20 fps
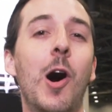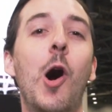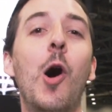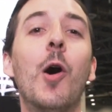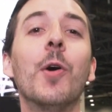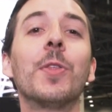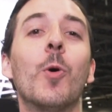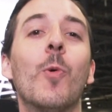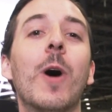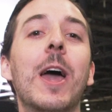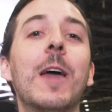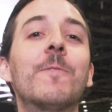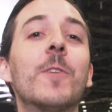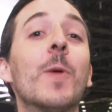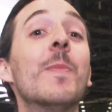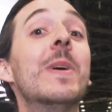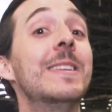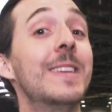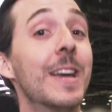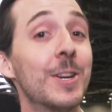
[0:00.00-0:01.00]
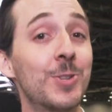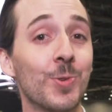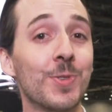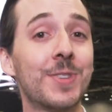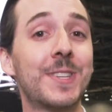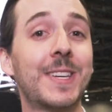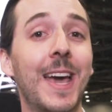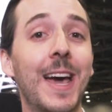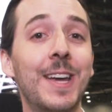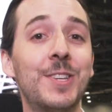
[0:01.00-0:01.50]
all the way from initial
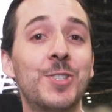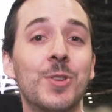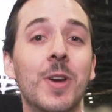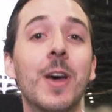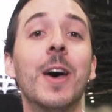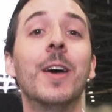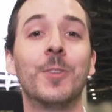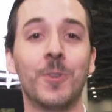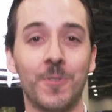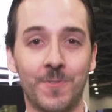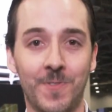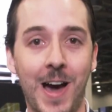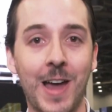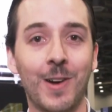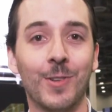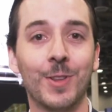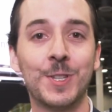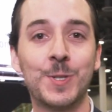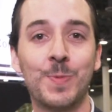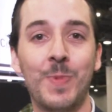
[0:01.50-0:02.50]
sketch through final